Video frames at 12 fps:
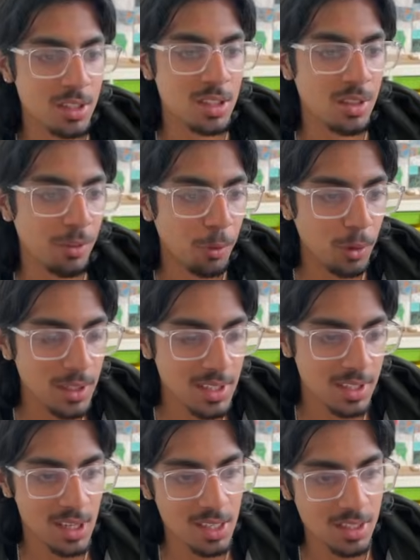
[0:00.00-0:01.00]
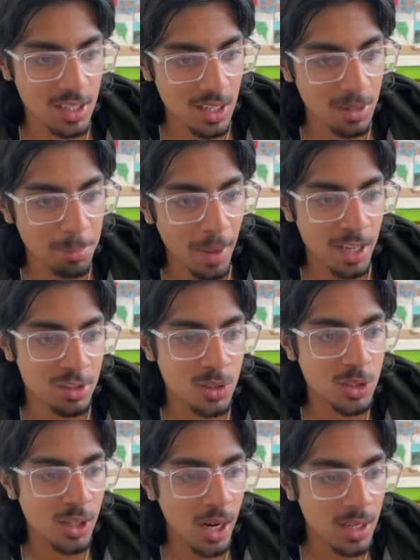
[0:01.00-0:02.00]
this is a fully sentient master
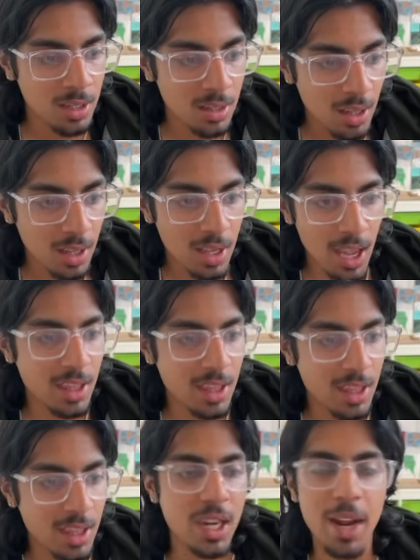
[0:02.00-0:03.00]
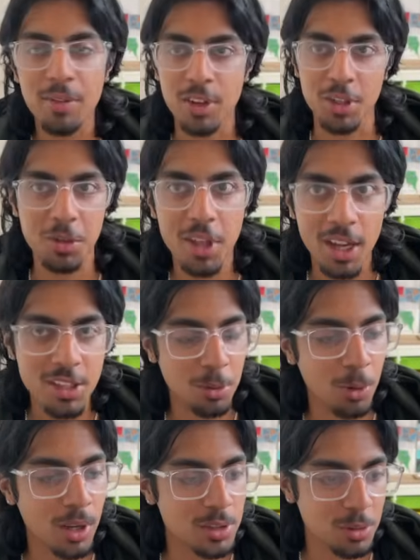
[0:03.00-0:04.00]
dragon, and they would never do that to
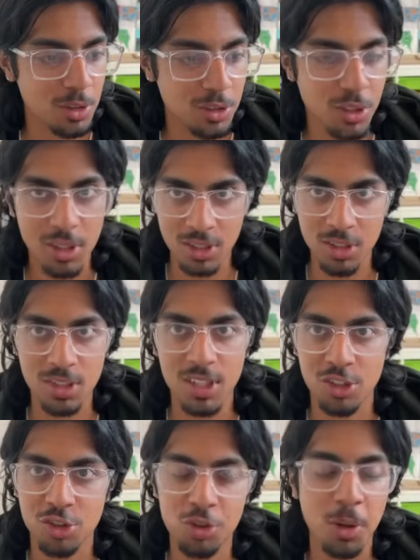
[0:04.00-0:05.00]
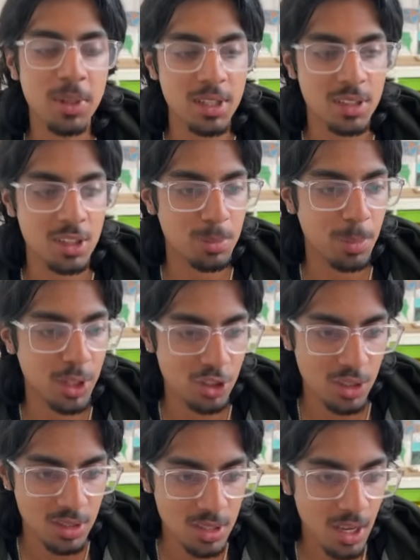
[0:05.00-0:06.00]
Rontu in the show. That's just extremely
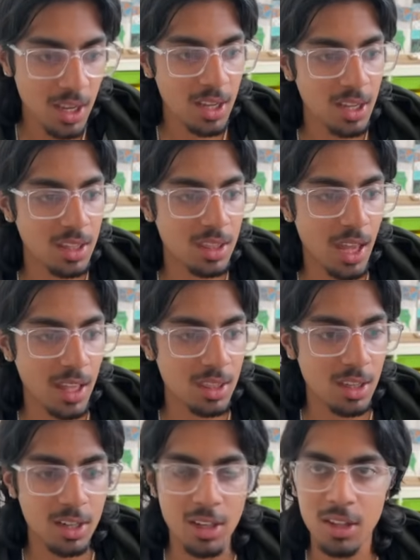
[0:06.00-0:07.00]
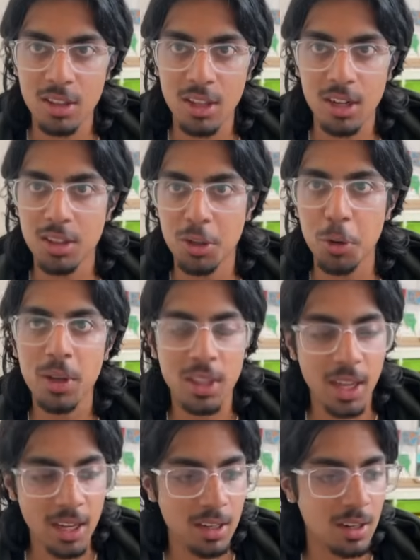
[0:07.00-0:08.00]
suspicious that they're doing
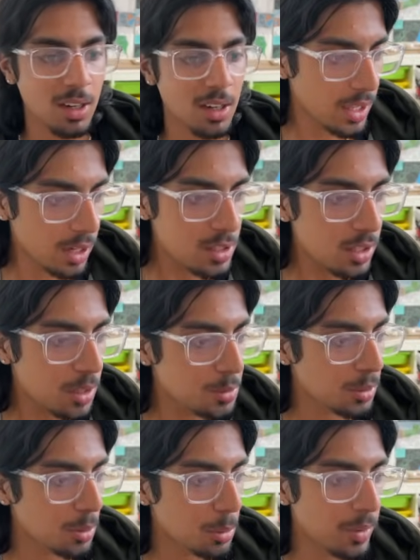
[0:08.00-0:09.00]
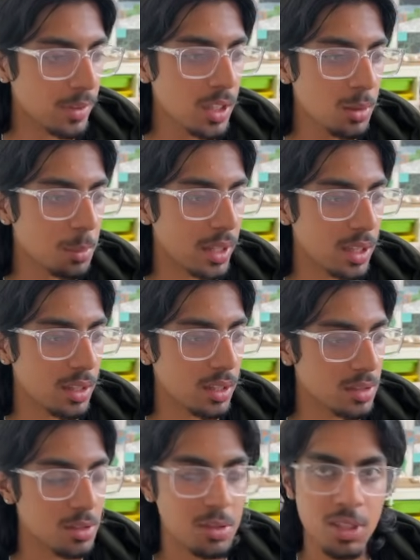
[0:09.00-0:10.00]
that here. also comes with the reveal blade
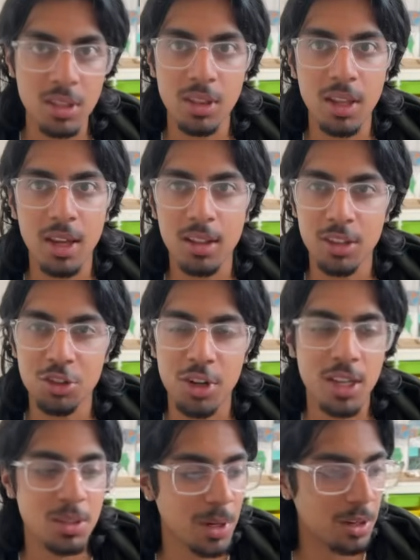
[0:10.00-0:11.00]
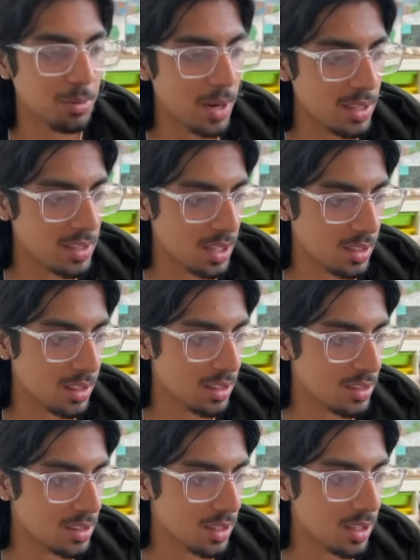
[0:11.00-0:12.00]
that's using that like transparent red technique
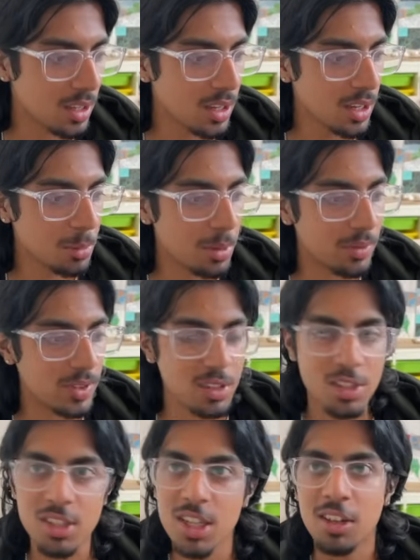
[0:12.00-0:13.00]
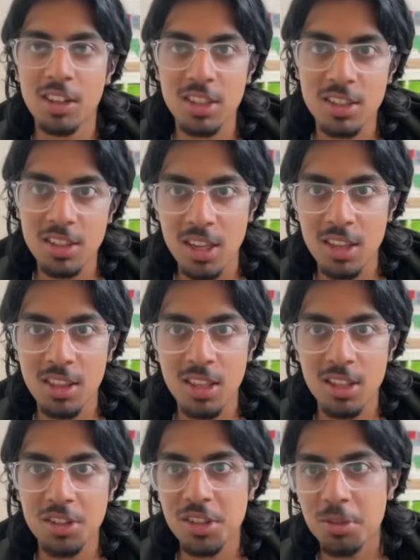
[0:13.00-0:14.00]
to reveal secrets in
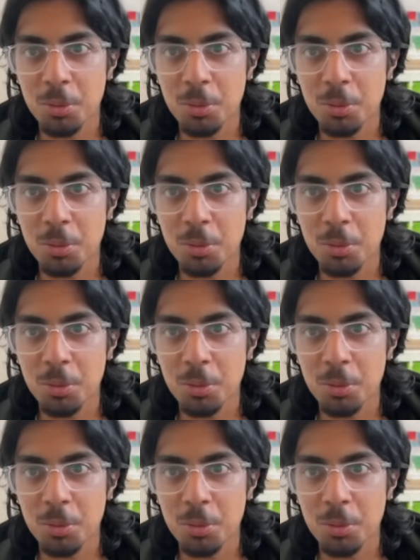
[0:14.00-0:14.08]
these